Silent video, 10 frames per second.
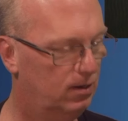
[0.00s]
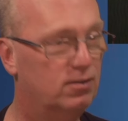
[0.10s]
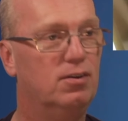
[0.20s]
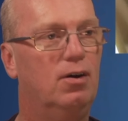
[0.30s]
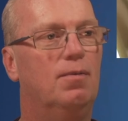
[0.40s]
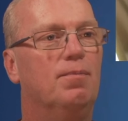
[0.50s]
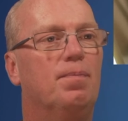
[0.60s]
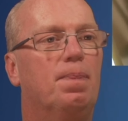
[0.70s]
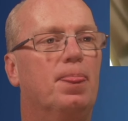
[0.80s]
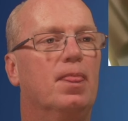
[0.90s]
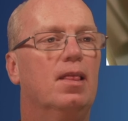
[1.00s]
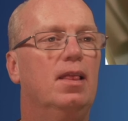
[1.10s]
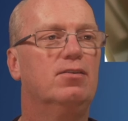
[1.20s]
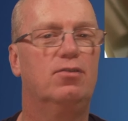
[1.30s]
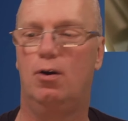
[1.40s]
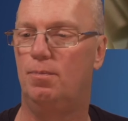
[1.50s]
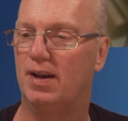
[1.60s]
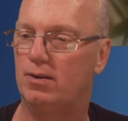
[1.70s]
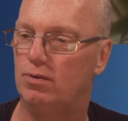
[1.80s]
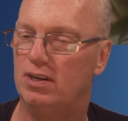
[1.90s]
So let's go
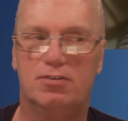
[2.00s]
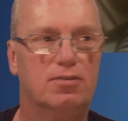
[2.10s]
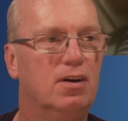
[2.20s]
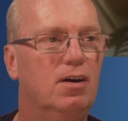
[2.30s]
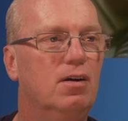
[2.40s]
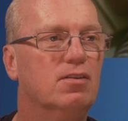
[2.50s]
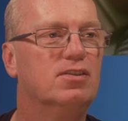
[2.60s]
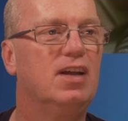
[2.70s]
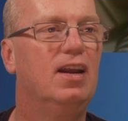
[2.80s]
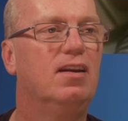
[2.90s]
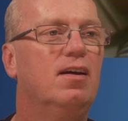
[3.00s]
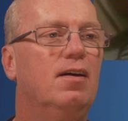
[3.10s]
back to this stand.